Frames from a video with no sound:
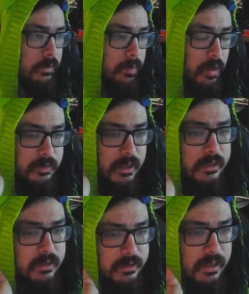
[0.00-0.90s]
below so you
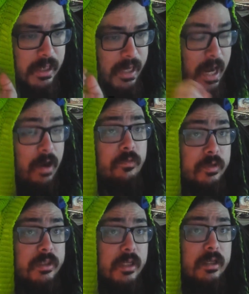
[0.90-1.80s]
guys can see like
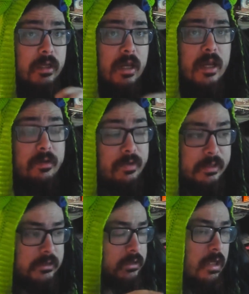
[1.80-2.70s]
everything. If I
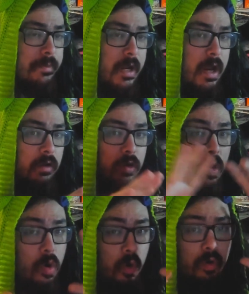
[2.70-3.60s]
just talk about all the
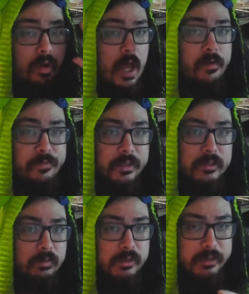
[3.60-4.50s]
whole outfits, it
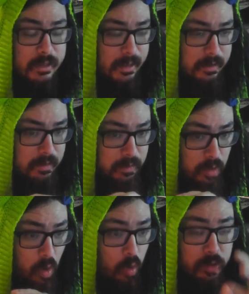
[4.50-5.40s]
would just take like
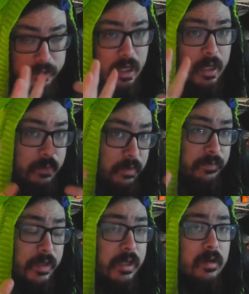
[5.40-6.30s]
the whole time in the
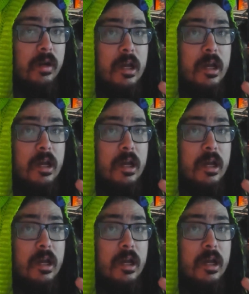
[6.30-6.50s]
video.